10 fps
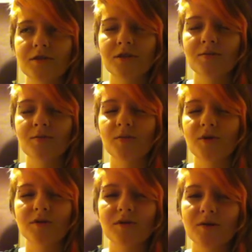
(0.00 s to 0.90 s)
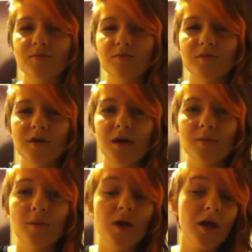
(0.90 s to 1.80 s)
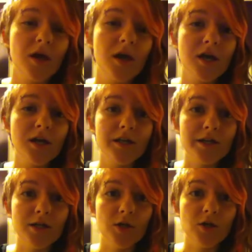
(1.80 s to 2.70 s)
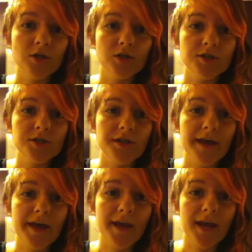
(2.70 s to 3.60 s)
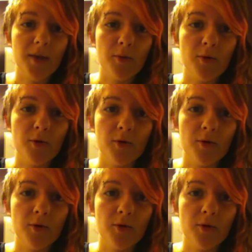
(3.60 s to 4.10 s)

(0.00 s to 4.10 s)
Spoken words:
Yeah, but I'm clearly not to that anymore.